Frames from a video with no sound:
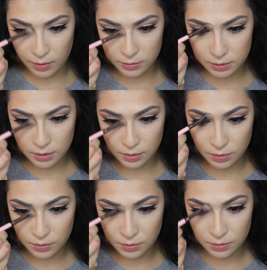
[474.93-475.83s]

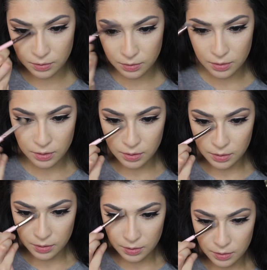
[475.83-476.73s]
also.
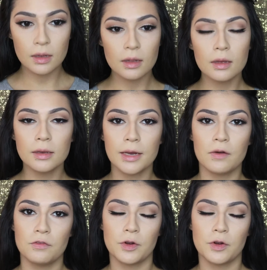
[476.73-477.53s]
Now